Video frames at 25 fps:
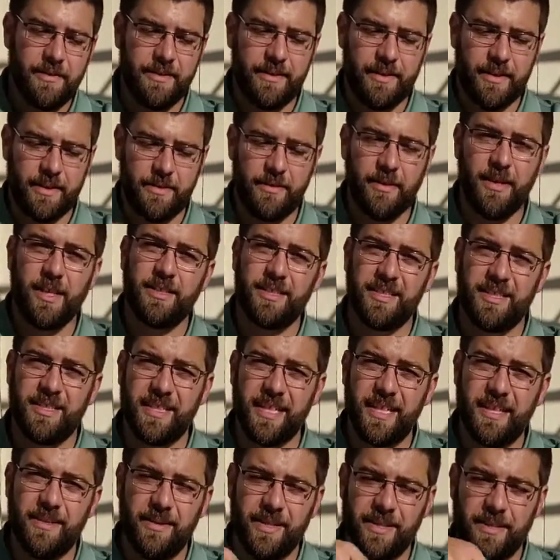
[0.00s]
across the
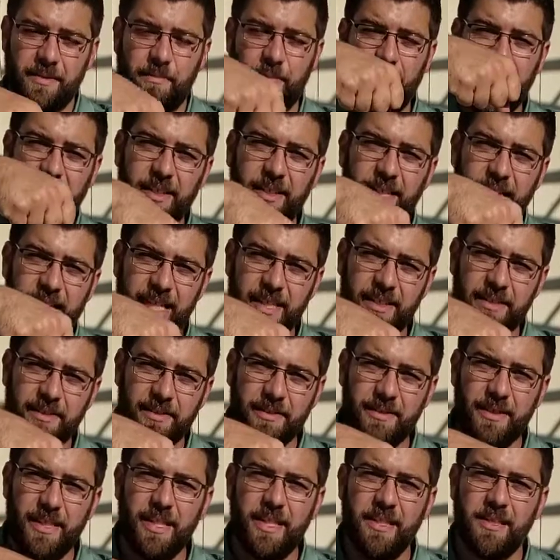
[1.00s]
center as a bail
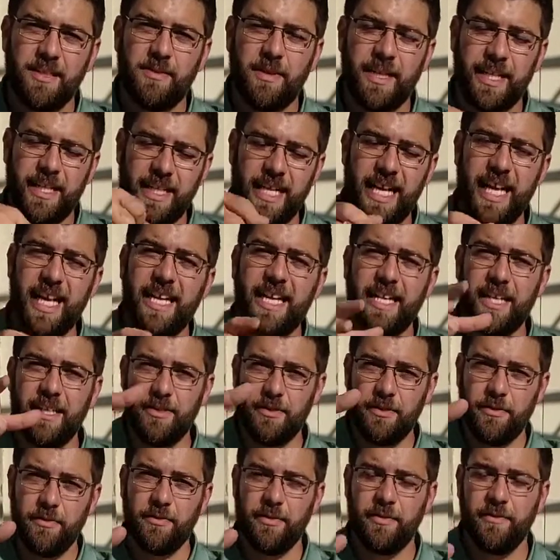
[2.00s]
handle so I can hang it
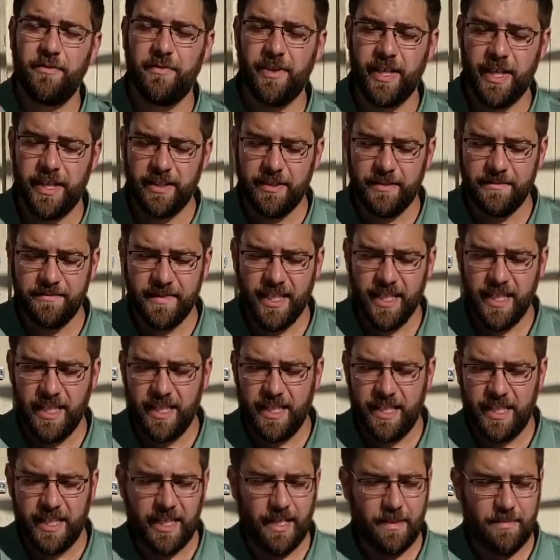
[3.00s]
over a fire.
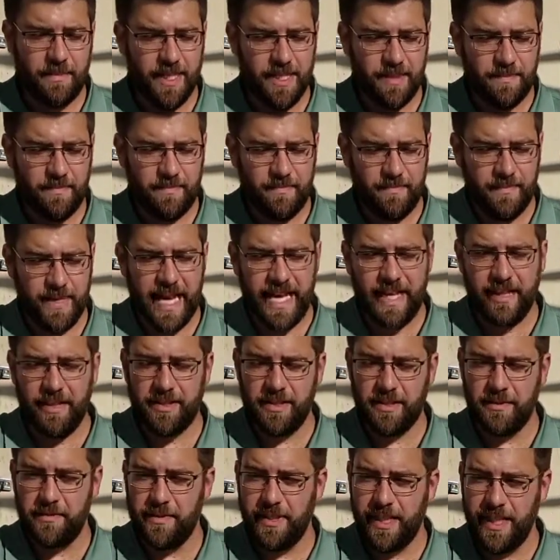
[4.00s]
These
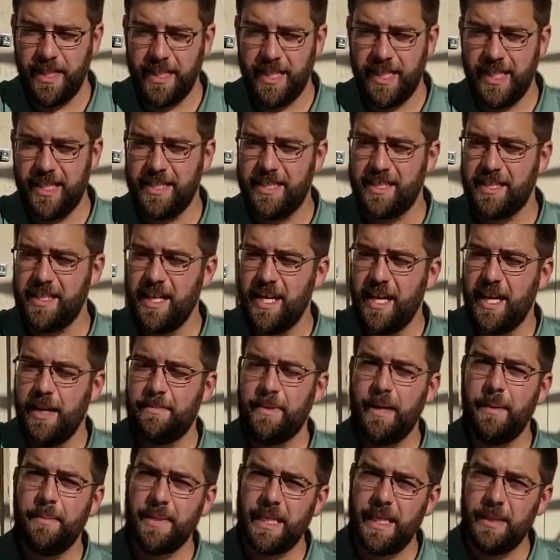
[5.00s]
handles are really nice. I'll
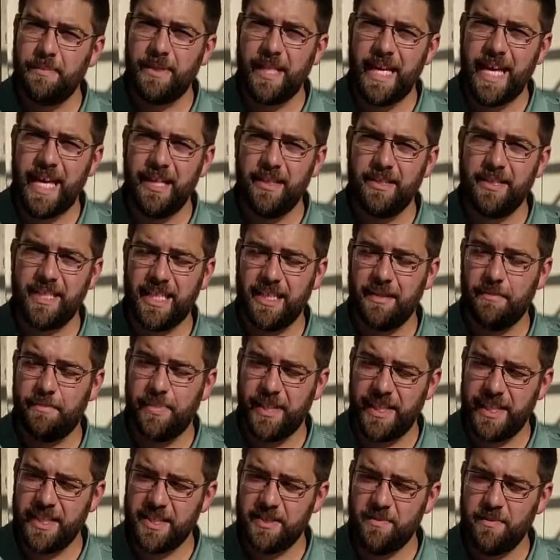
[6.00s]
probably keep the handles on the
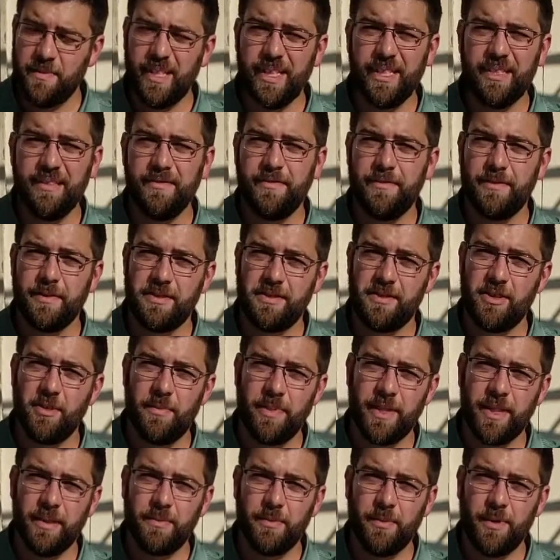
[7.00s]
biggest one for
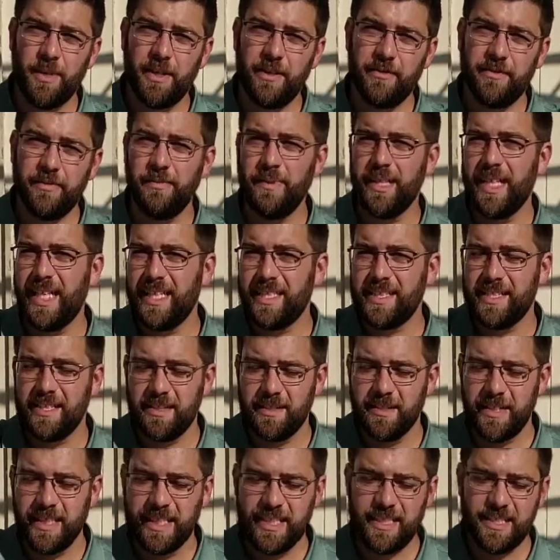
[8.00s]
scooping up water from lakes and
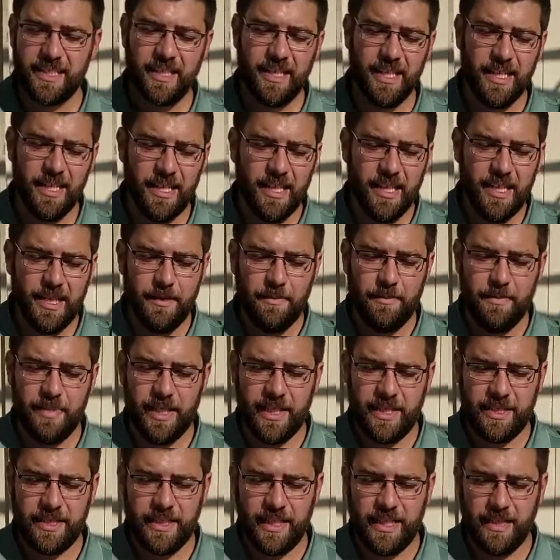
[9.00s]
creeks,
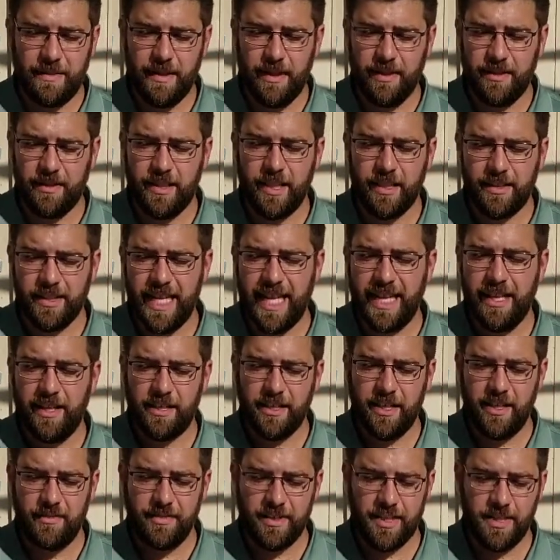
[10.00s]
but I'll cut the handles
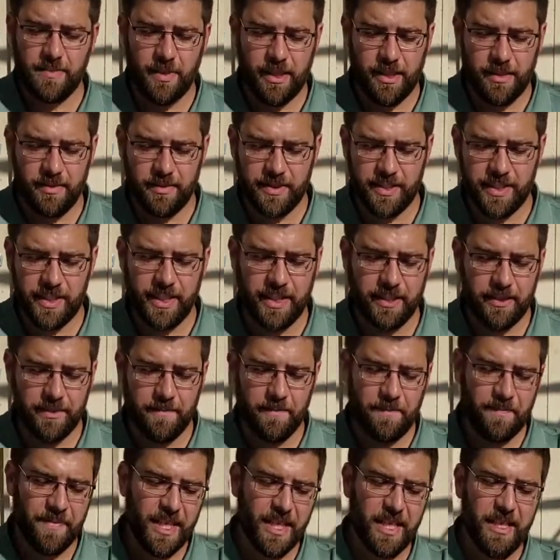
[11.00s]
off the smaller ones here.
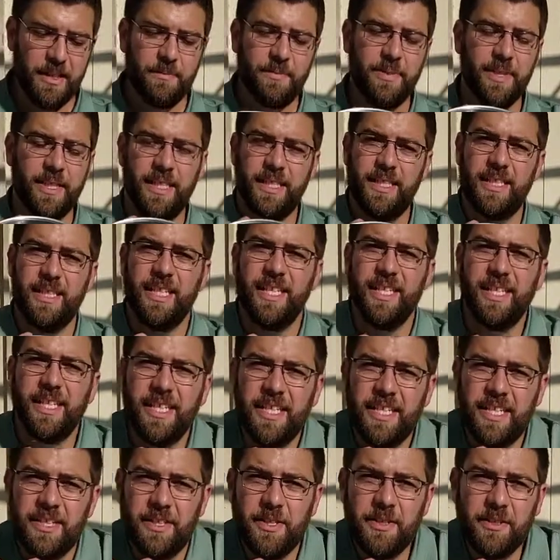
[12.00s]
But
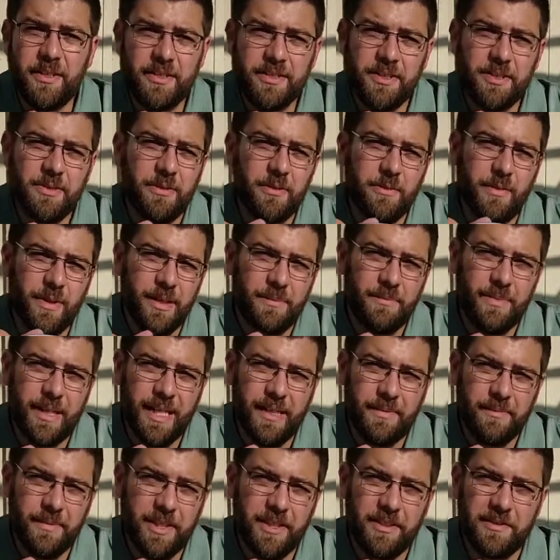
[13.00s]
you can do a
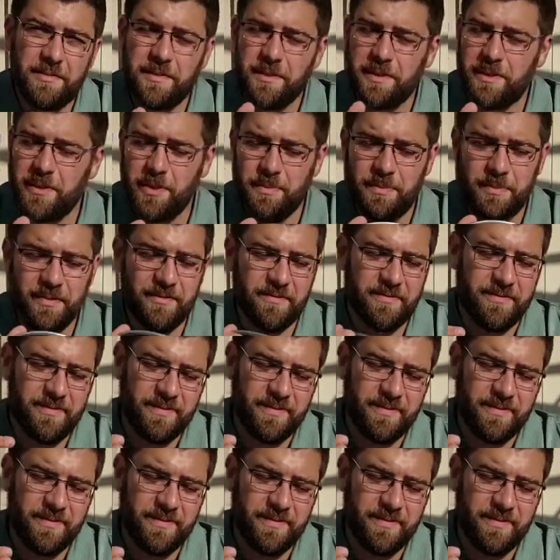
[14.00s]
1-pot meal for a group of